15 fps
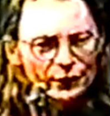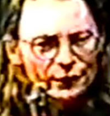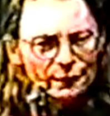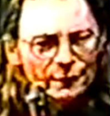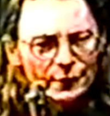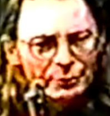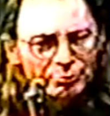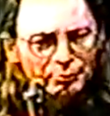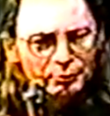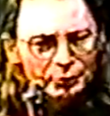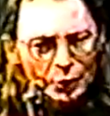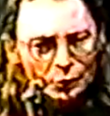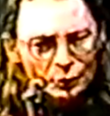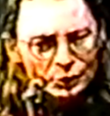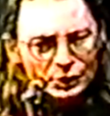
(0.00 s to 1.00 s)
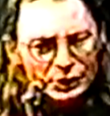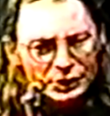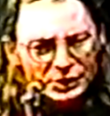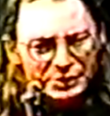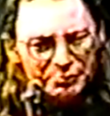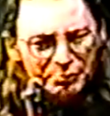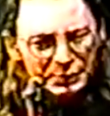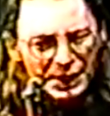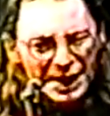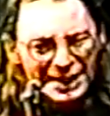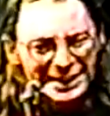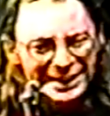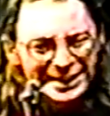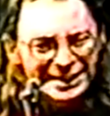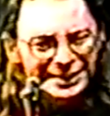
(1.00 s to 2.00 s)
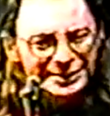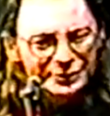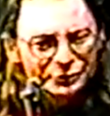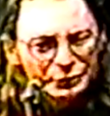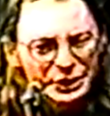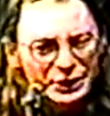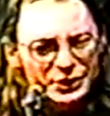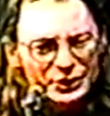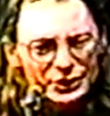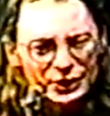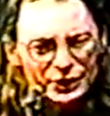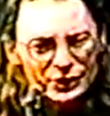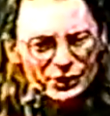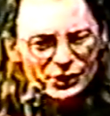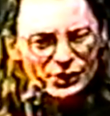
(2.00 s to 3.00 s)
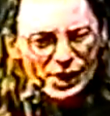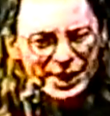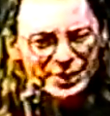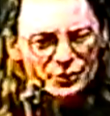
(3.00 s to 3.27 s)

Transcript: with the brokers plotting riches,